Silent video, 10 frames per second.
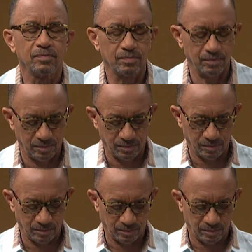
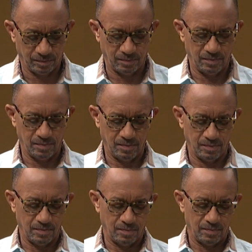
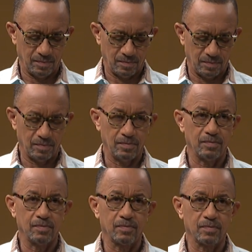
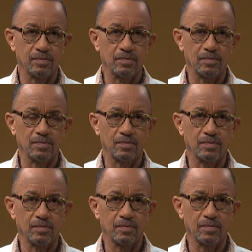
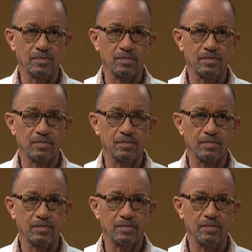
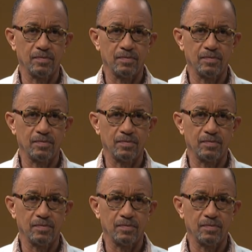The person shown says nothing.